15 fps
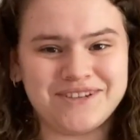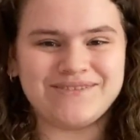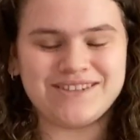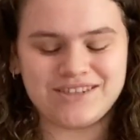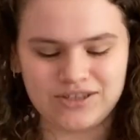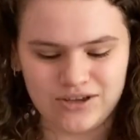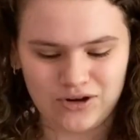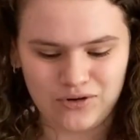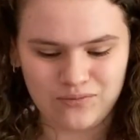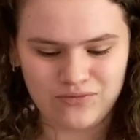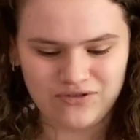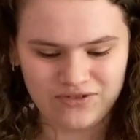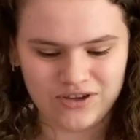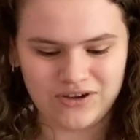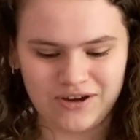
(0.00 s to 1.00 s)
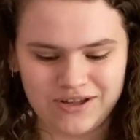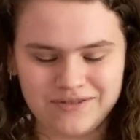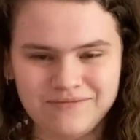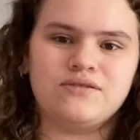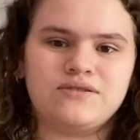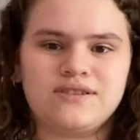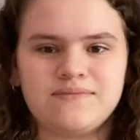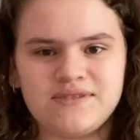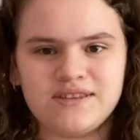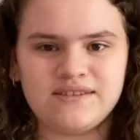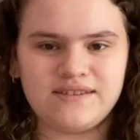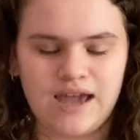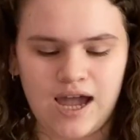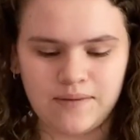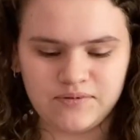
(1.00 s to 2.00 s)
So moving on, some of
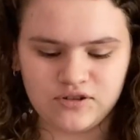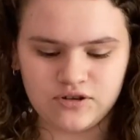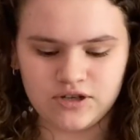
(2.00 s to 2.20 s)
these apps are